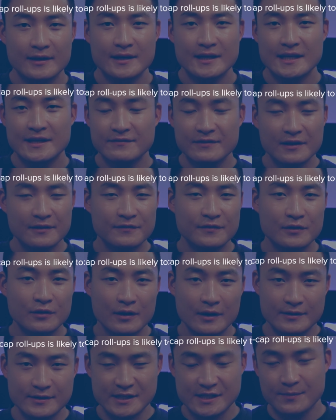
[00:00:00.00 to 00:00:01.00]
Even if you're at a
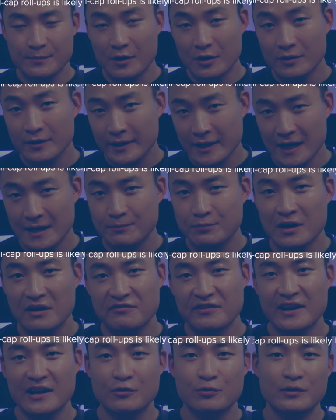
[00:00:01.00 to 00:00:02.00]
small cap private
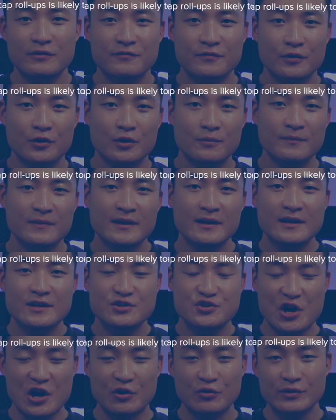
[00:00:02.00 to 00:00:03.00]
equity firm,
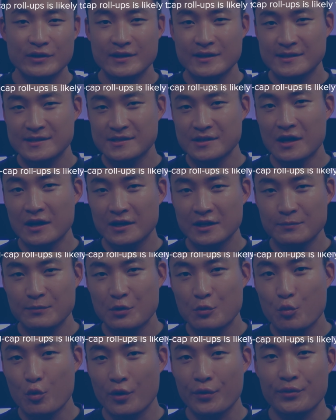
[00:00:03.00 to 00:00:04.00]
generally it's not going to be
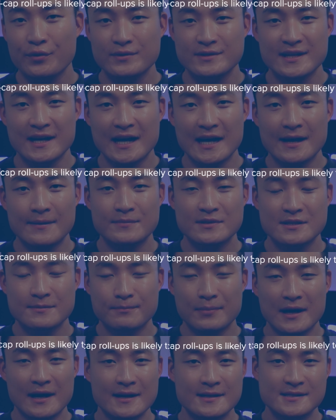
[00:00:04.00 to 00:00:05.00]
worth your time to
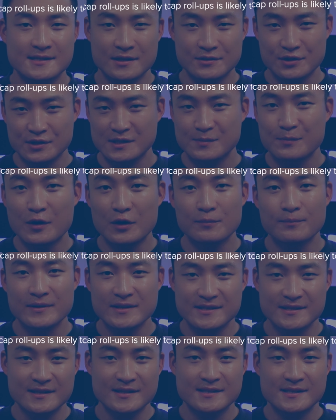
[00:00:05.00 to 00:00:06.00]
buy such a small
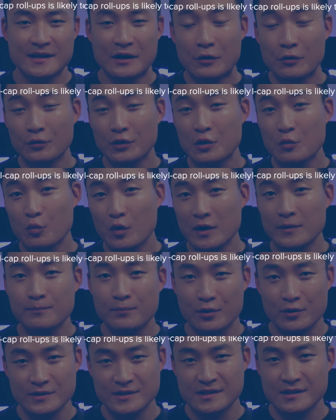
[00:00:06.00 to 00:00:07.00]
business that only one
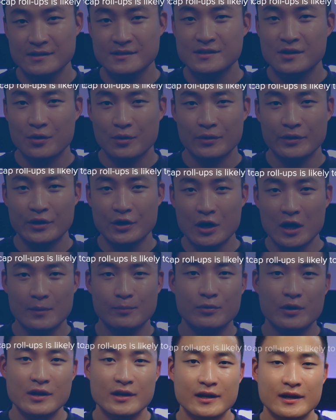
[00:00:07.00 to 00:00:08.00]
person is currently
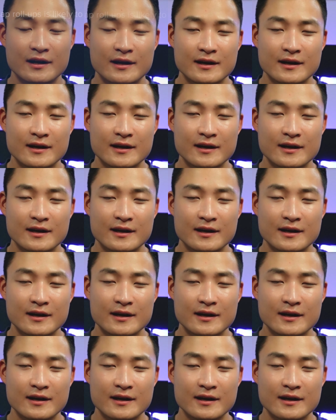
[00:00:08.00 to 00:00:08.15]
operating.